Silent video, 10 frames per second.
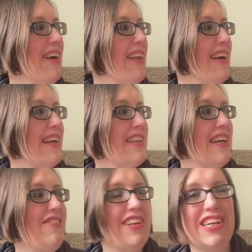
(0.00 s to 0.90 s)
like
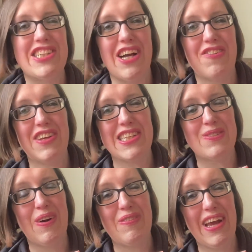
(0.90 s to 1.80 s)
DVD shelf next to
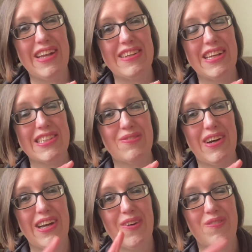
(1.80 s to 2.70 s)
my bed, next to
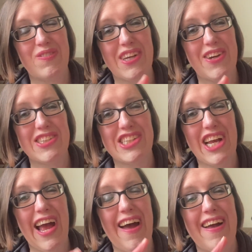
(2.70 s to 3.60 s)
my um cozy
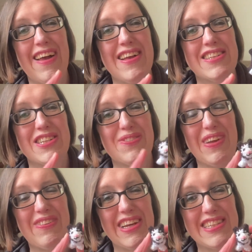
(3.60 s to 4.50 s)
chair. So
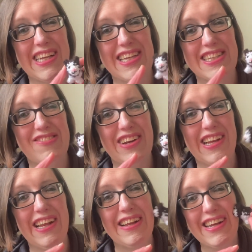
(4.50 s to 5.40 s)
Sweep gets to kiss it
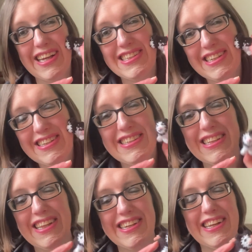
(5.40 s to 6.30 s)
regularly and I get to
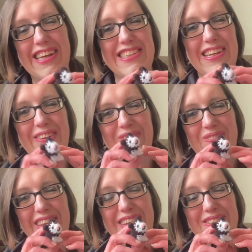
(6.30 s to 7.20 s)
look at it. So
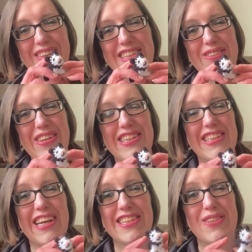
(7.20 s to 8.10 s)
that's one of the sweetest
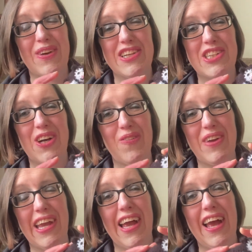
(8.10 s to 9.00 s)
things, as well as she got
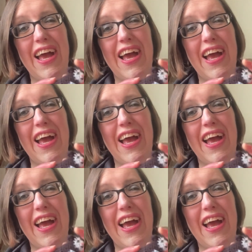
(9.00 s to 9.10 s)
me